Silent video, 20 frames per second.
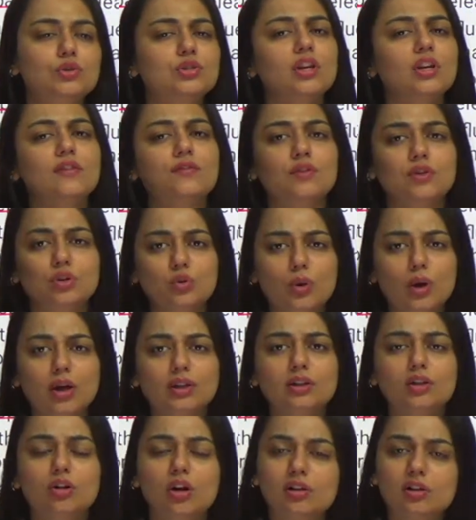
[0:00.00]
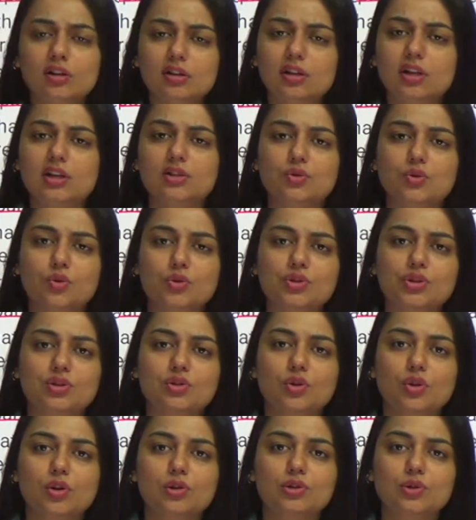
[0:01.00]
refer to other alternate sources
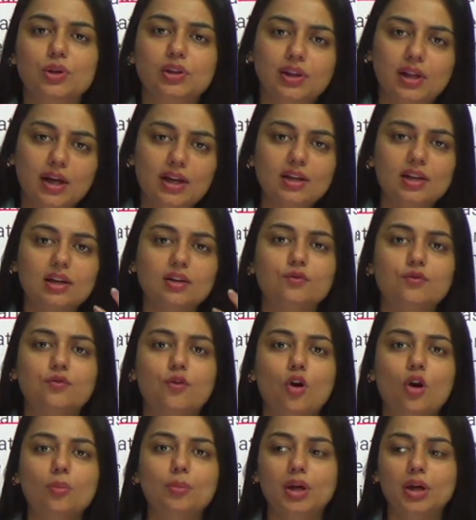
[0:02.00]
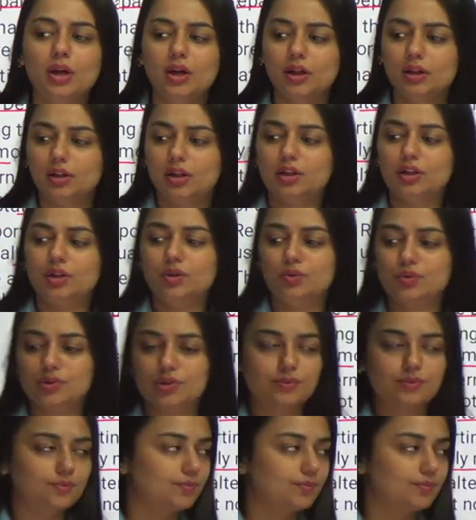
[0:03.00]
also and then confirm the news.